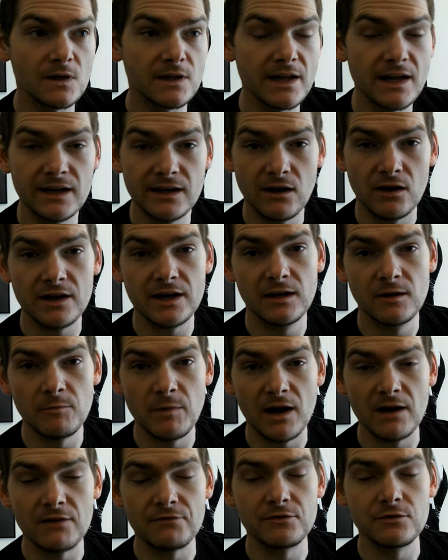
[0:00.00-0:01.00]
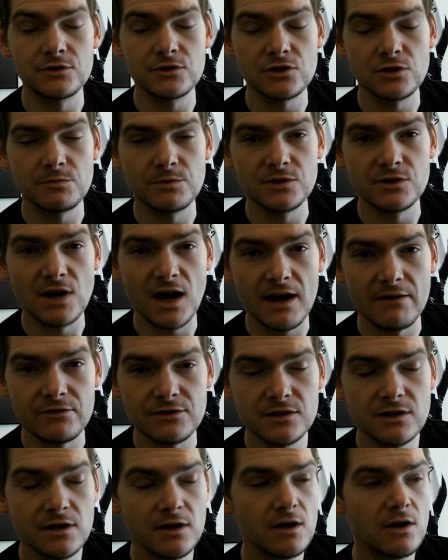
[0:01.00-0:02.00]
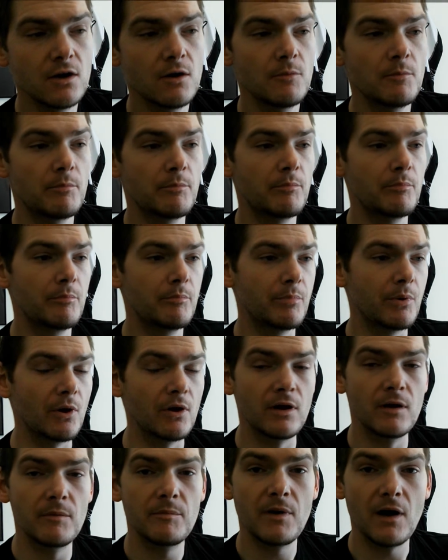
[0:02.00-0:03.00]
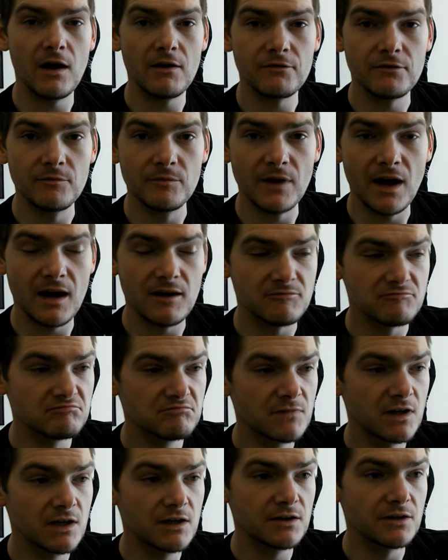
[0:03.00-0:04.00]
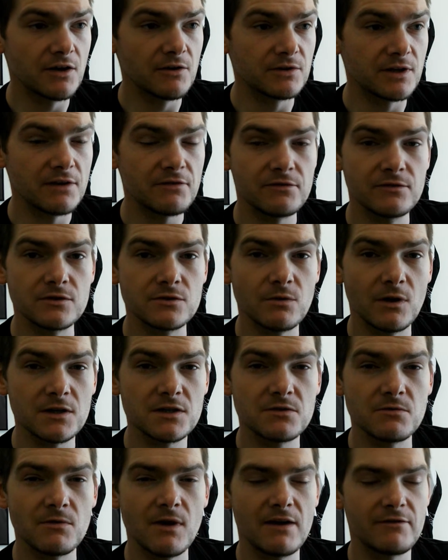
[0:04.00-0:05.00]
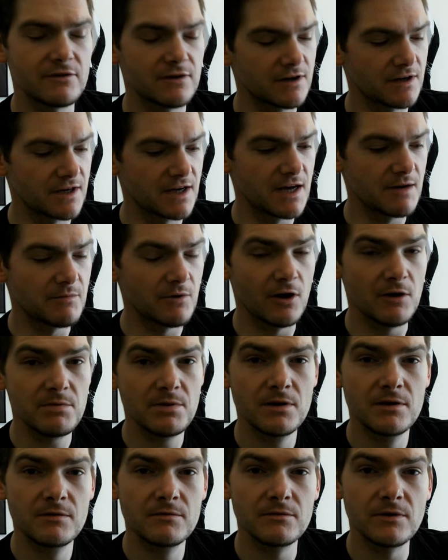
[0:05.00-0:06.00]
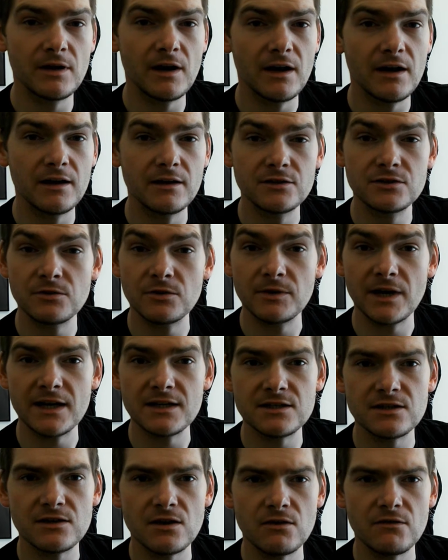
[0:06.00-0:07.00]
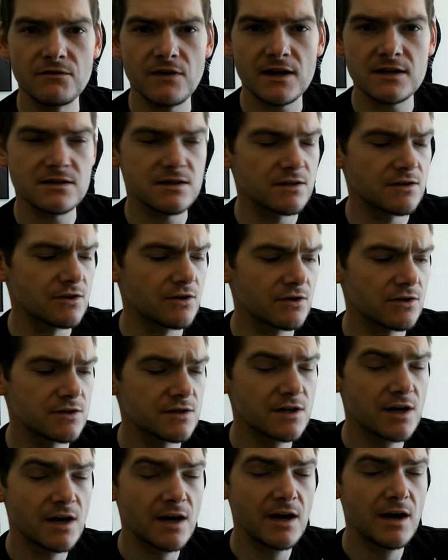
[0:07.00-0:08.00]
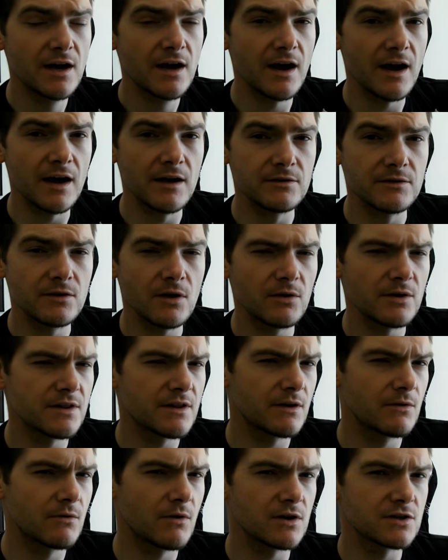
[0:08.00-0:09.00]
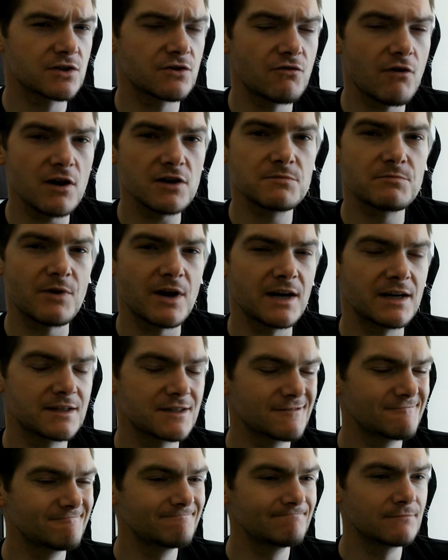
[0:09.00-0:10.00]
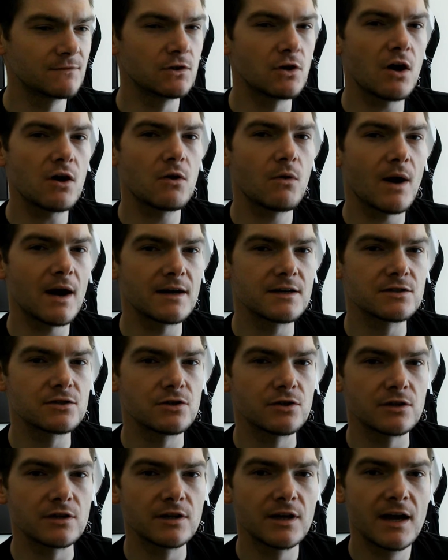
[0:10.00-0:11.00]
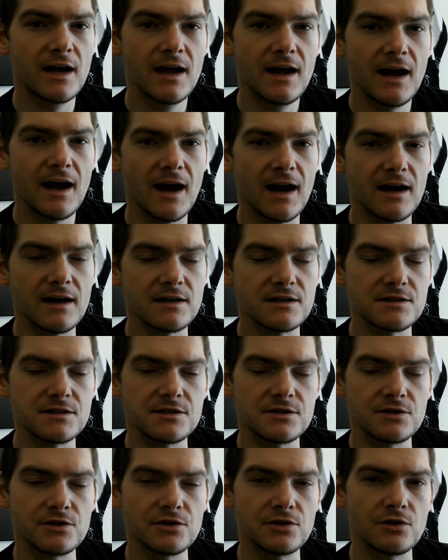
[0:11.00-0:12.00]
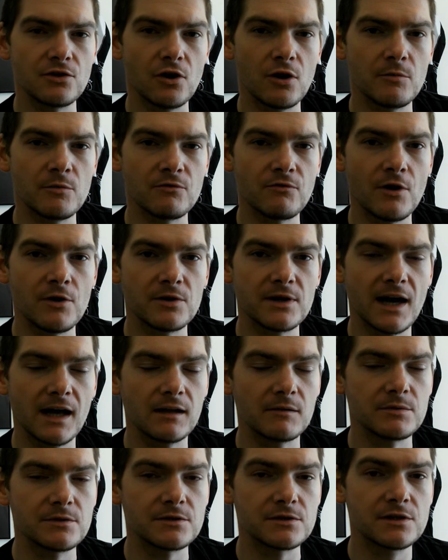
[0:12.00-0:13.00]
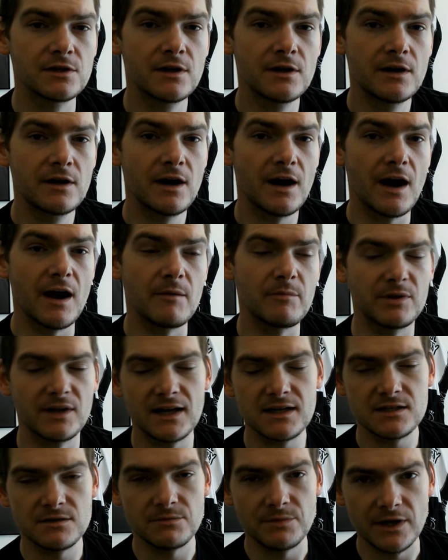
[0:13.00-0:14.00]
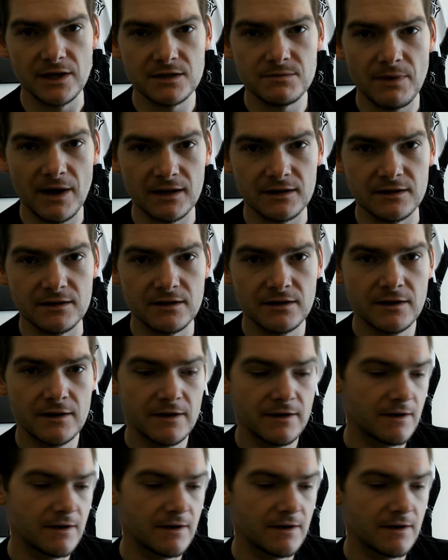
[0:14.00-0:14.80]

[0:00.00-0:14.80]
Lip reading: Nearly got killed by a few stupid drivers, but apart from that, no difference whatsoever. Could keep up, and in some cases go faster than the others. The only thing was cross brakes, not quite as good as your normal road calipers, but that's to be expected.